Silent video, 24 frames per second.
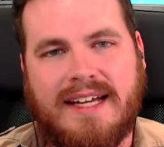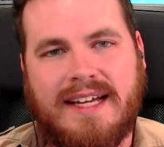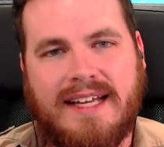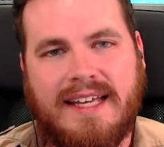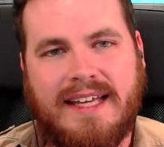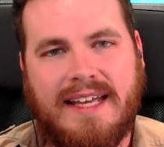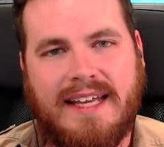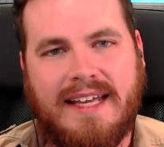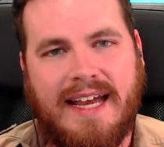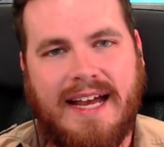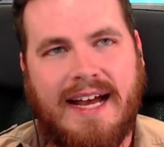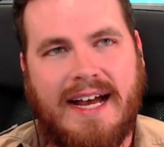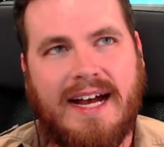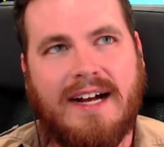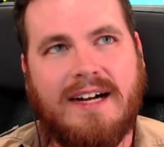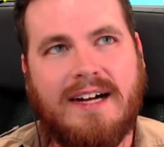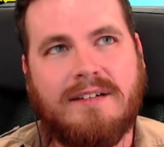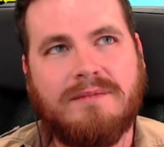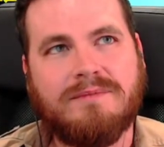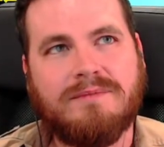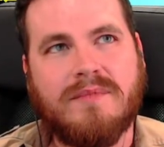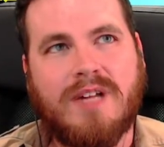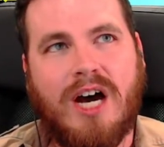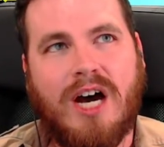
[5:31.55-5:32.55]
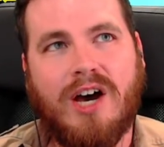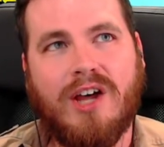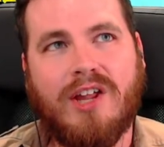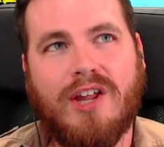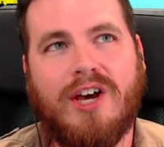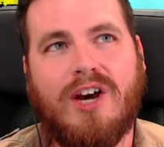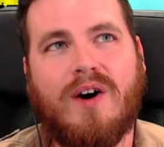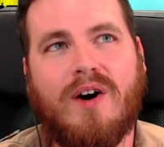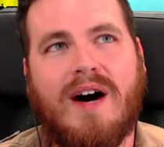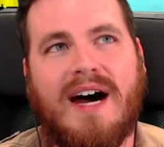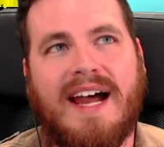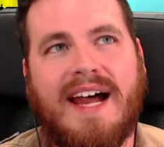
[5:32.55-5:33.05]
Yeah.
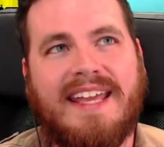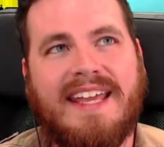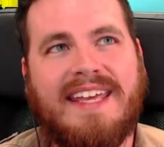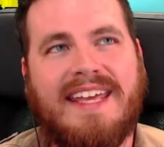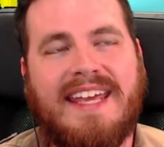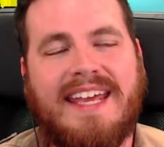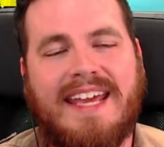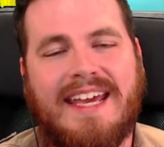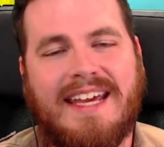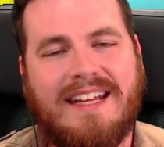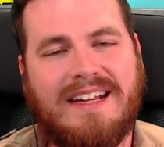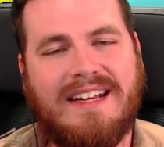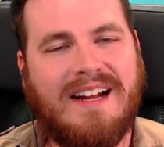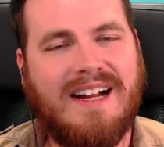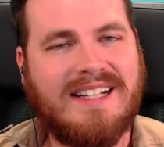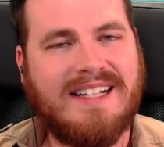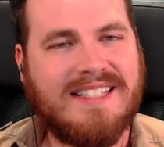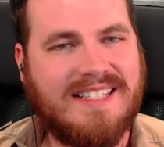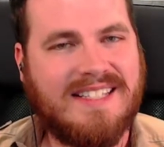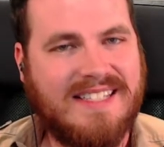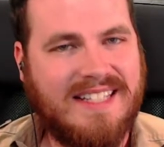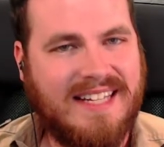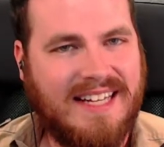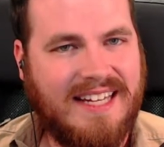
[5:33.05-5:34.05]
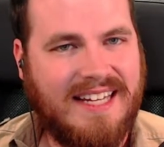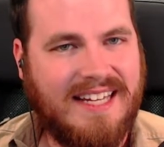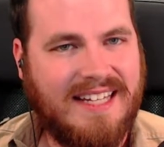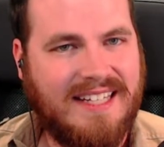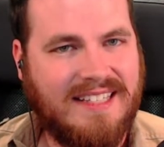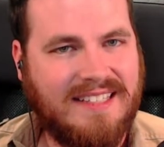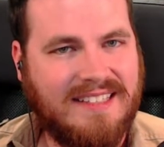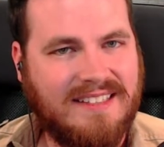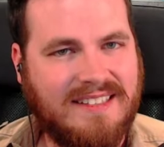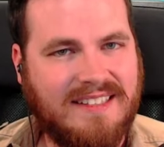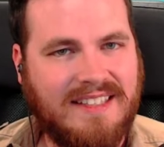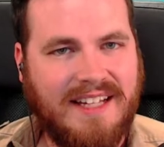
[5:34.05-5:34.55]
Although I cannot
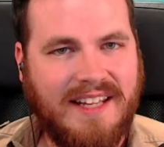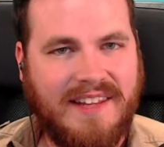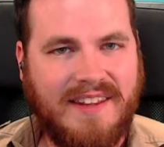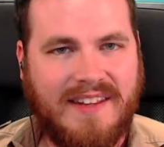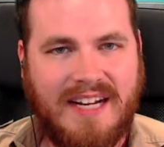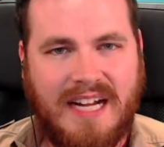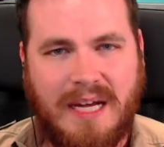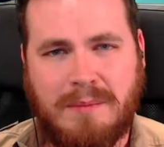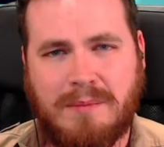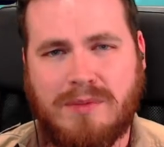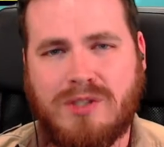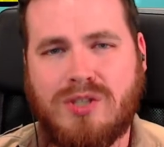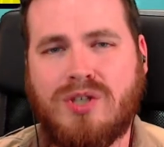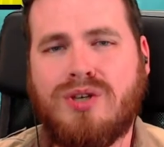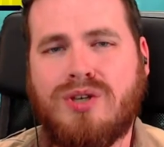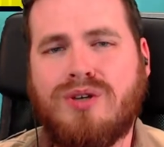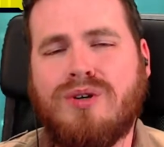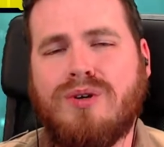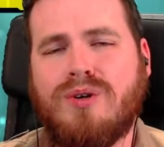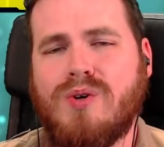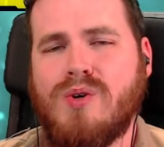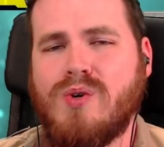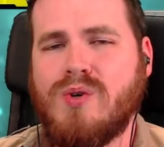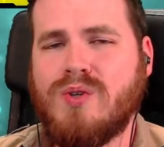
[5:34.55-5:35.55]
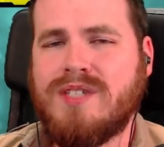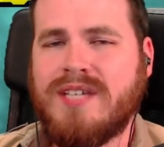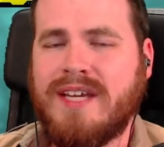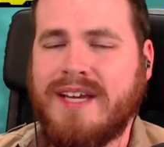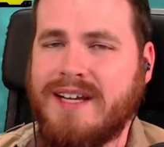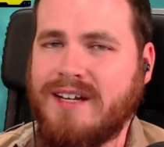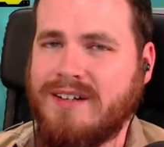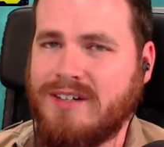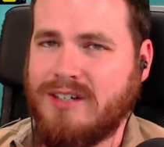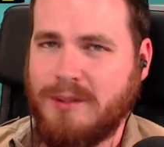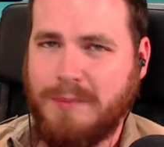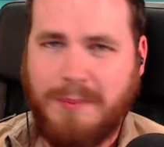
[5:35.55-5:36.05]
say that I'm too
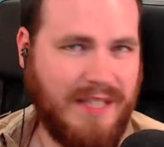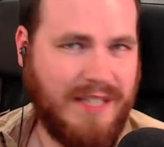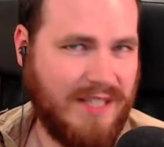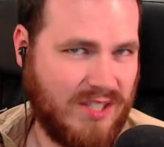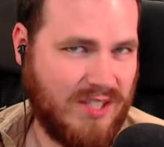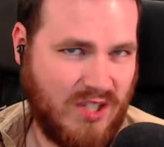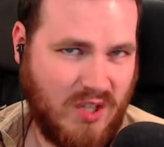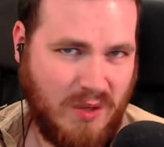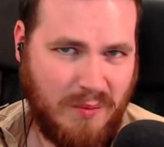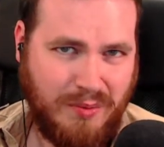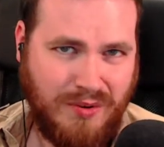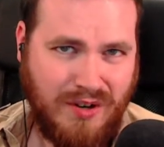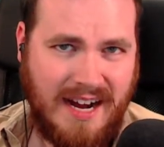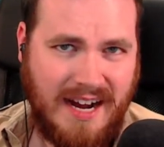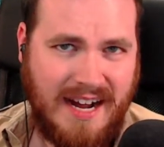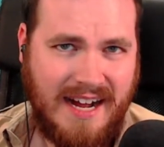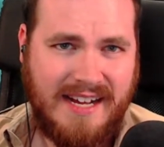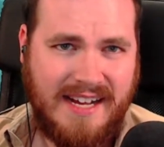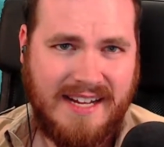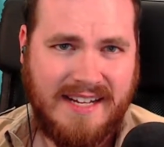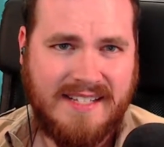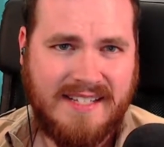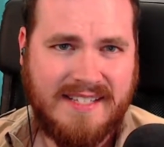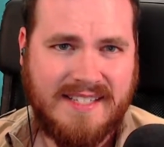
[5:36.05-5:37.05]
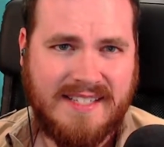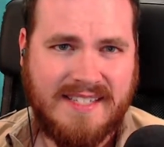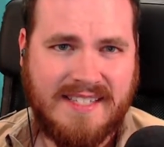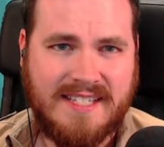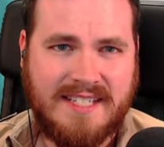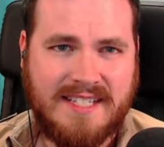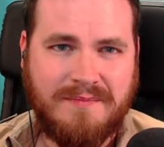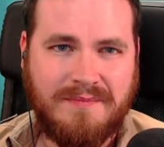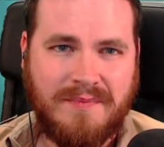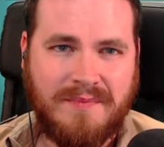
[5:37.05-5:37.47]
terribly surprised.